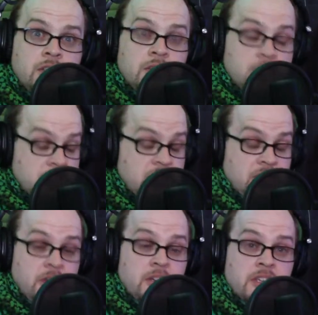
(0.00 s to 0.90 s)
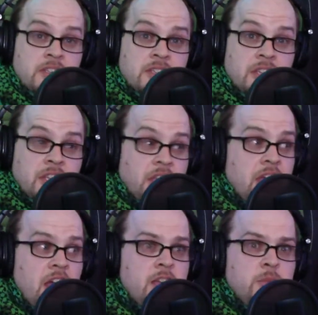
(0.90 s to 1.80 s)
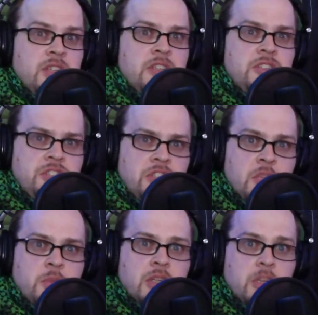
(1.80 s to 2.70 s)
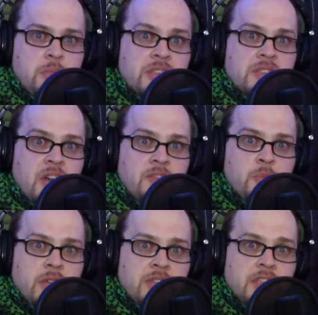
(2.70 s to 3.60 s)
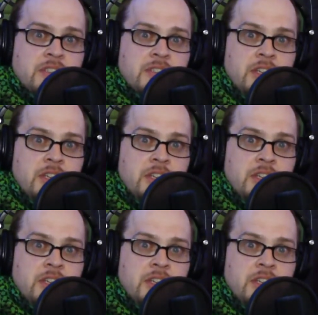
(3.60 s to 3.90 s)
Seriously, like, I am legitimately pissed off about this.